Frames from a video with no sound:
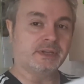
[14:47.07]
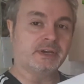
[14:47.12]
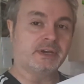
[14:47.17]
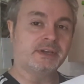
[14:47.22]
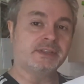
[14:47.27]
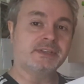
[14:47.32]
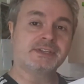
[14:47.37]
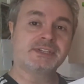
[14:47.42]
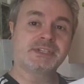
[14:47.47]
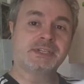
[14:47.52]

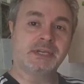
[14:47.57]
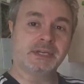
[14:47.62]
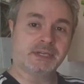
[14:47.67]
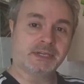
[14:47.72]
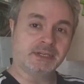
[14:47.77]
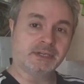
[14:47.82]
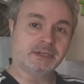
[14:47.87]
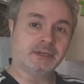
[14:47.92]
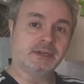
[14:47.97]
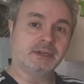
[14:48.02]
either
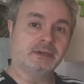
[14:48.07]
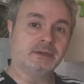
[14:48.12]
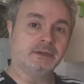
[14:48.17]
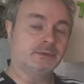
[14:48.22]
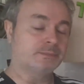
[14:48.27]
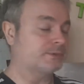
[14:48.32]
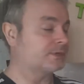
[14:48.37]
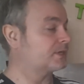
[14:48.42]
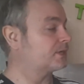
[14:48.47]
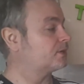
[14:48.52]
silicone
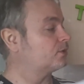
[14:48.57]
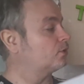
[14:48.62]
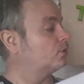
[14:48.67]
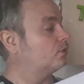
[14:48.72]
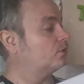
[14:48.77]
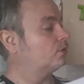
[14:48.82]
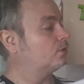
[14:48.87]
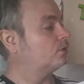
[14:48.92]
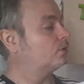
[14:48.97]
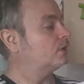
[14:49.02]
lubricant
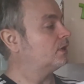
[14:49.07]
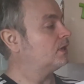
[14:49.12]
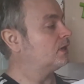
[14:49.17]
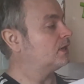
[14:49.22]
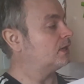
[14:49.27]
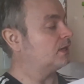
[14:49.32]
or